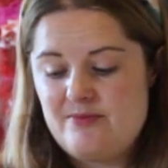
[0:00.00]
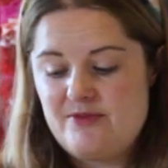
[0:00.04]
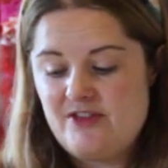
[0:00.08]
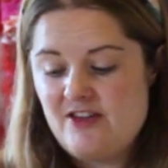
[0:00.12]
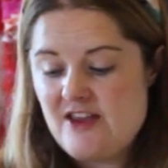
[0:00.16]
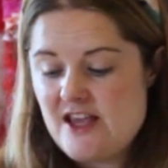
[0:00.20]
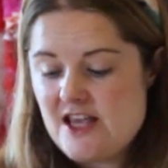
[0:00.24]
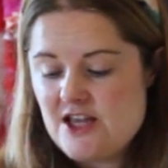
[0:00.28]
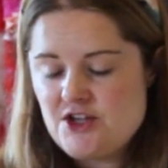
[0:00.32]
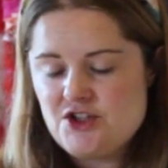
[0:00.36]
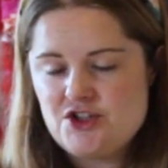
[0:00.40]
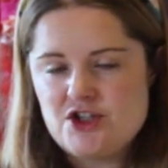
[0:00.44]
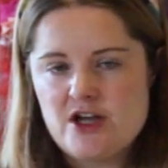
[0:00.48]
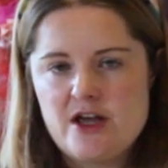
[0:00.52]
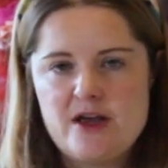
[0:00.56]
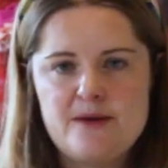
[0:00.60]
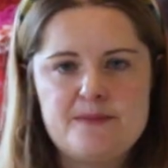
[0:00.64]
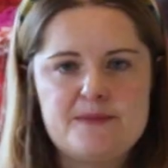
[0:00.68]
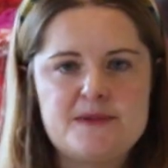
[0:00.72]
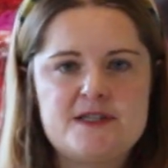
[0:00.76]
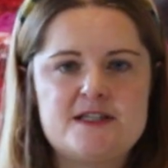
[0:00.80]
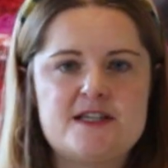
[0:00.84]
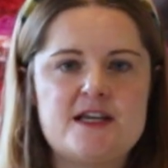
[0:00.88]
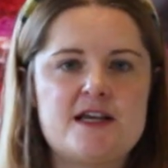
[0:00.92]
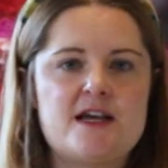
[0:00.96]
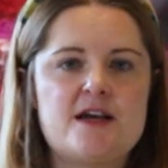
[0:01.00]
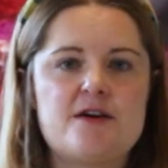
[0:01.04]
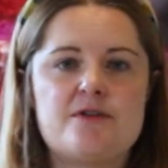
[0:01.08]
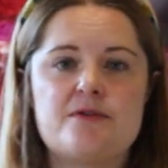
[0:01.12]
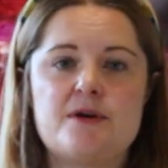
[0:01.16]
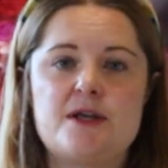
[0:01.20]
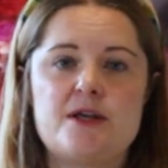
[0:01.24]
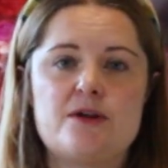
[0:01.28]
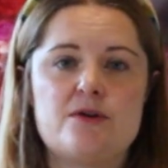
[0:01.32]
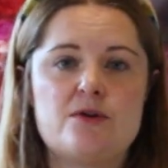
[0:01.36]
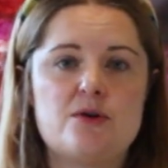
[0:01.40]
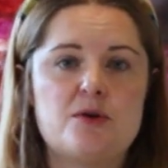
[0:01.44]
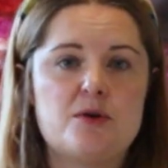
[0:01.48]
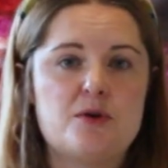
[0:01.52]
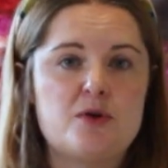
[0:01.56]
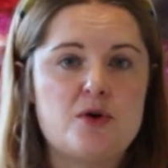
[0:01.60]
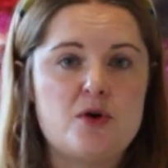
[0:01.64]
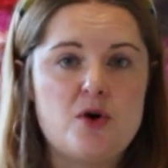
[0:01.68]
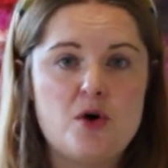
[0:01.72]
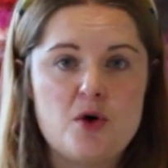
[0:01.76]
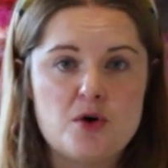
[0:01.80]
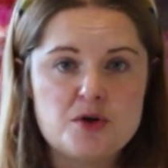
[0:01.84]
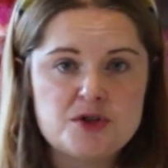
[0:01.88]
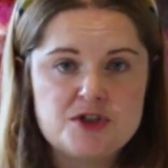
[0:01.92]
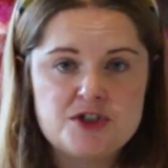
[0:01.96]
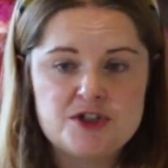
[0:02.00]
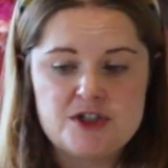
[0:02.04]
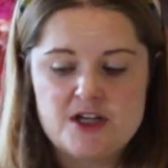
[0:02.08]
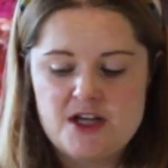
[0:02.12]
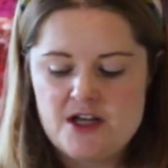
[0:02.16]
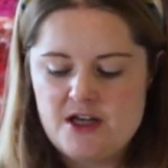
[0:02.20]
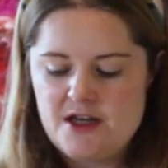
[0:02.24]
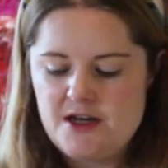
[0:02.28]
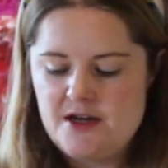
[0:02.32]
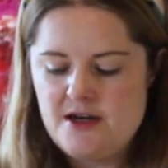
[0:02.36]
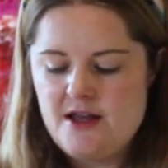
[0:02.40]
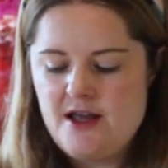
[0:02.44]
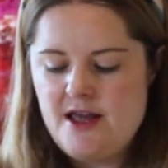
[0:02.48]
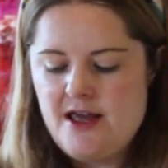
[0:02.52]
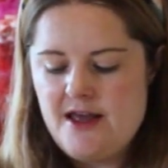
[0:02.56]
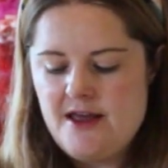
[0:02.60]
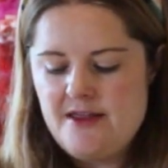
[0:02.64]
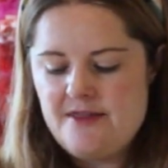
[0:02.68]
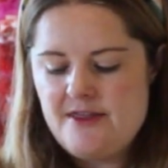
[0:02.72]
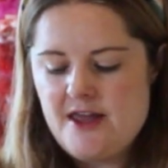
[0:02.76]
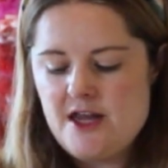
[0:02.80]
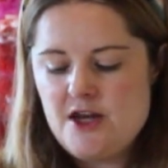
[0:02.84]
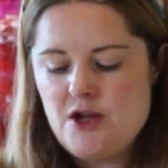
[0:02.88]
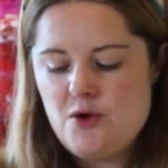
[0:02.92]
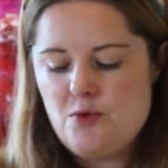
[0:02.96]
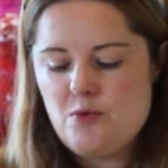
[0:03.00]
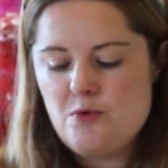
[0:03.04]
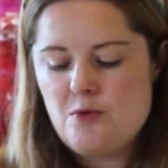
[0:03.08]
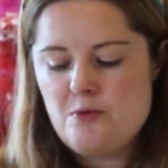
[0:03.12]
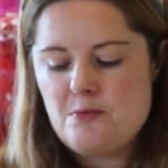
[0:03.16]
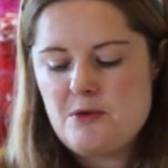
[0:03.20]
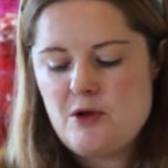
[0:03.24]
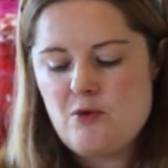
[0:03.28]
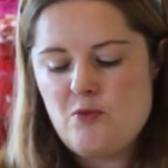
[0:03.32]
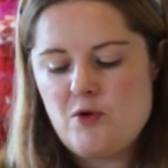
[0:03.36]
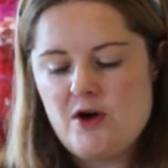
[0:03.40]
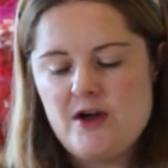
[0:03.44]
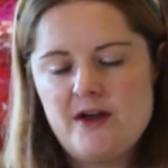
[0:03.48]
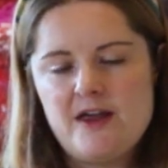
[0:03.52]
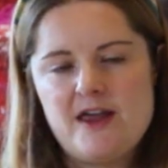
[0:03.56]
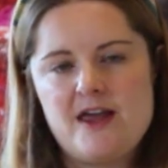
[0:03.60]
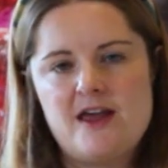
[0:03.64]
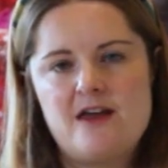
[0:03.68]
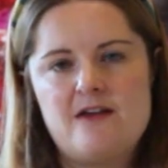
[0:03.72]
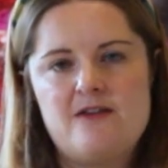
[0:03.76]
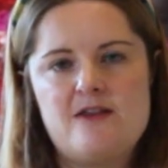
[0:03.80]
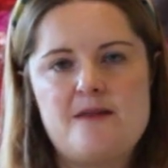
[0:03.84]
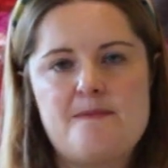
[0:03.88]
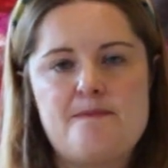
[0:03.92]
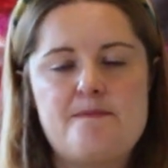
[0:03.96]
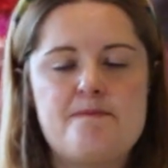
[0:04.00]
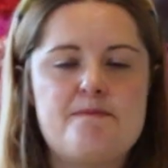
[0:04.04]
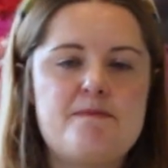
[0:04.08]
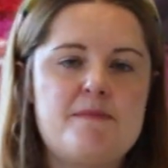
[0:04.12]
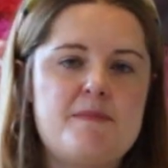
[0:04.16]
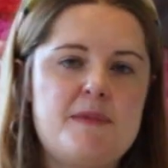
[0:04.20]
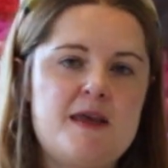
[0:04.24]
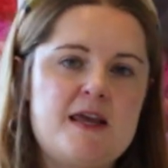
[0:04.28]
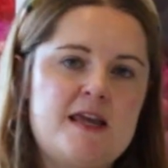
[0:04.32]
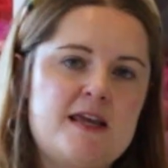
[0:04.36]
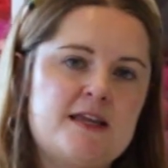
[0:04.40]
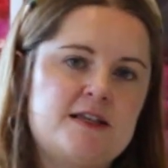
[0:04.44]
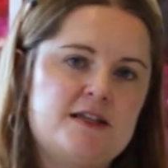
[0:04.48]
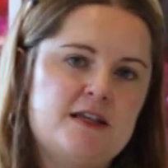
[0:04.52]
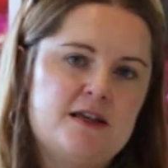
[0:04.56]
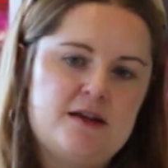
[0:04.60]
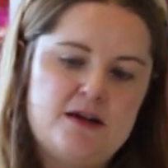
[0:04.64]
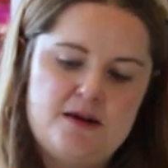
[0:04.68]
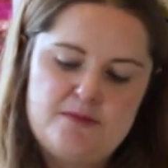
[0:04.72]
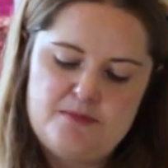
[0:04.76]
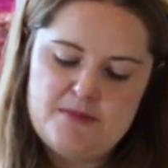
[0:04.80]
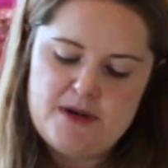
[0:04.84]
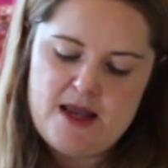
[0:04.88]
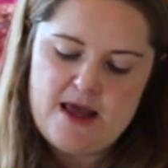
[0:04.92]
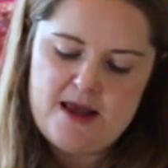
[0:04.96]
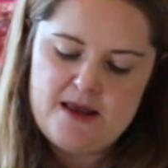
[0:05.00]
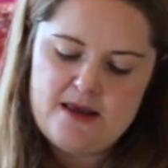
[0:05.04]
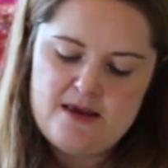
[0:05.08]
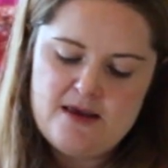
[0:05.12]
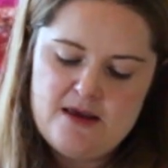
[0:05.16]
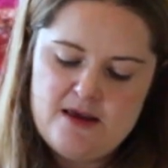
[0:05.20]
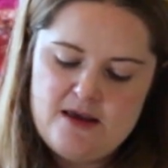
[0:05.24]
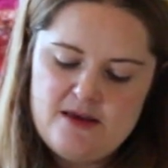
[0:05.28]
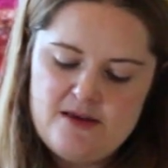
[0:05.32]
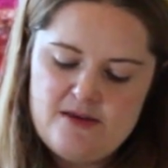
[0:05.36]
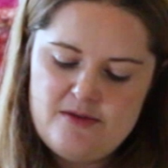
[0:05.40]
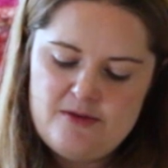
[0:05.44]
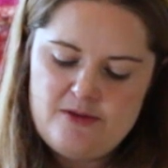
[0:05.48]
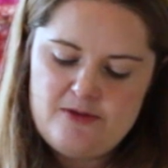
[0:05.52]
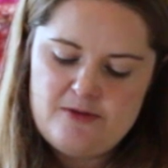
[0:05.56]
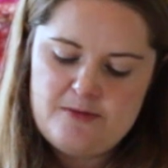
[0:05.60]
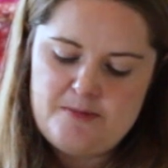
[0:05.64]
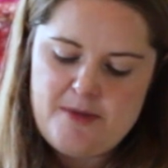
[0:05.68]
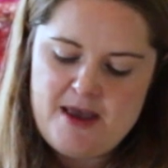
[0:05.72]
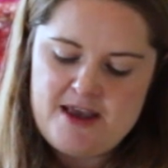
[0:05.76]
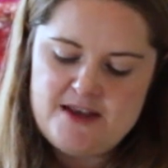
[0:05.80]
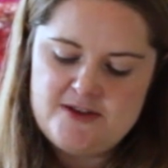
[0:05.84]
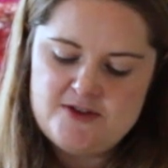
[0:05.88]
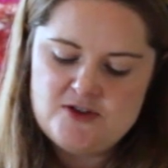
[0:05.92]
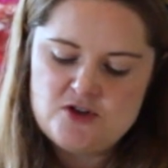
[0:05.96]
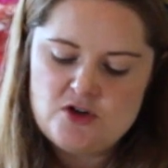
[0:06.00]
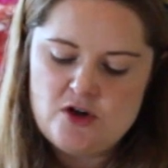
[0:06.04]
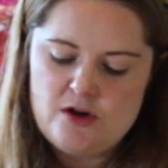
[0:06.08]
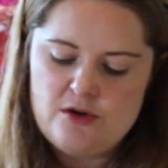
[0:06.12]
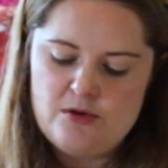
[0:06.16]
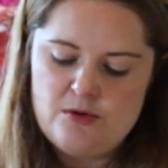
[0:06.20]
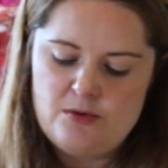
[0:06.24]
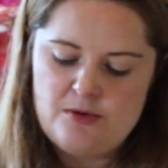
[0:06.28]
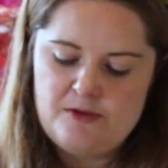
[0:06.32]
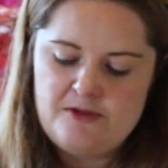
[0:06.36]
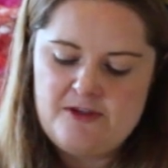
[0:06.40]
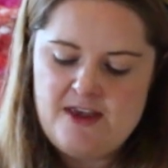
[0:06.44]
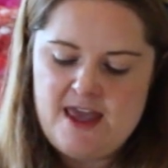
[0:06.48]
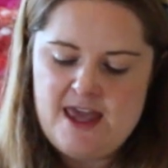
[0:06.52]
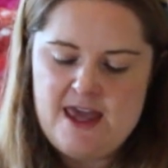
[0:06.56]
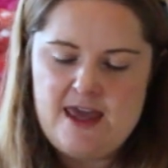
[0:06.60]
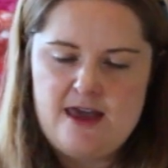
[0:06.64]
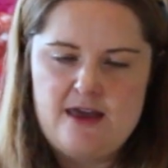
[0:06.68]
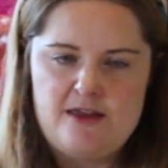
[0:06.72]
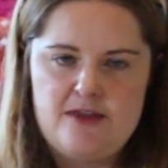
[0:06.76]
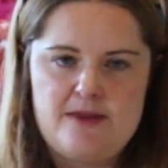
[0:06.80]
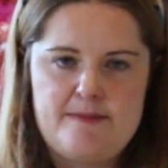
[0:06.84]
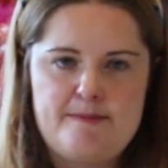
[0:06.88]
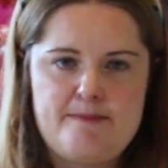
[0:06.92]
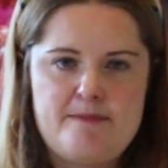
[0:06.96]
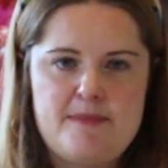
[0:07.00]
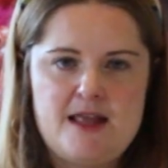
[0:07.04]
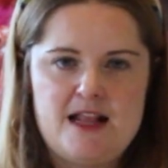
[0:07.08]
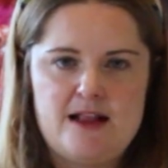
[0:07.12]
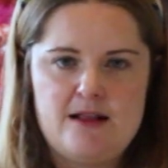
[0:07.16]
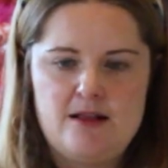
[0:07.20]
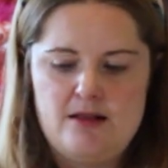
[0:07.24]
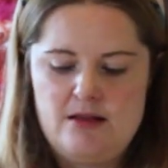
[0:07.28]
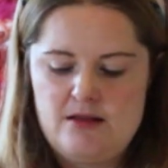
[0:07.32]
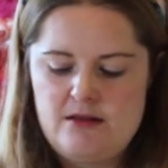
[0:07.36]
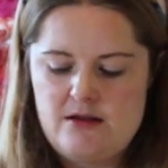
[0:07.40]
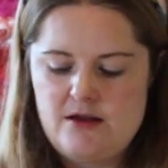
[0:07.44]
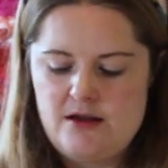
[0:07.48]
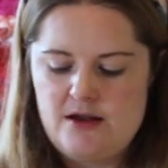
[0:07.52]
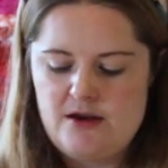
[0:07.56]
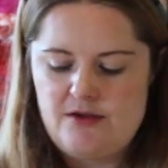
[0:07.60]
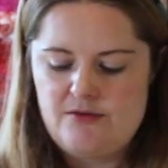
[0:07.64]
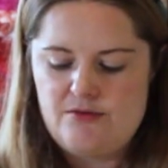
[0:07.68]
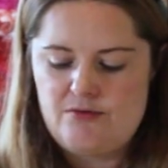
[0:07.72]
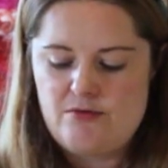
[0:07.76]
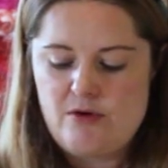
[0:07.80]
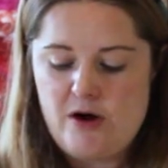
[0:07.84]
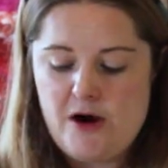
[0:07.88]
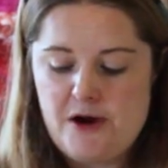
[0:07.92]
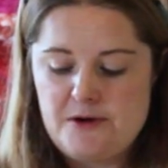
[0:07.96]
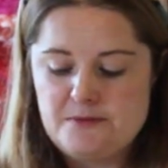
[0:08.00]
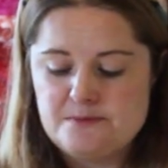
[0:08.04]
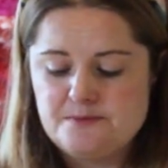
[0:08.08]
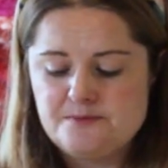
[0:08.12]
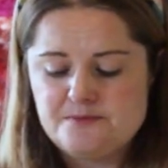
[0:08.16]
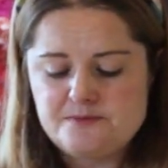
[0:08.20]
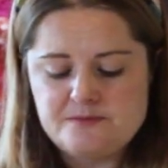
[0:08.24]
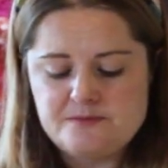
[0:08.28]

t-shirt material, cotton, then you will be working in the medium, like spaced holes here, the middle kind of row.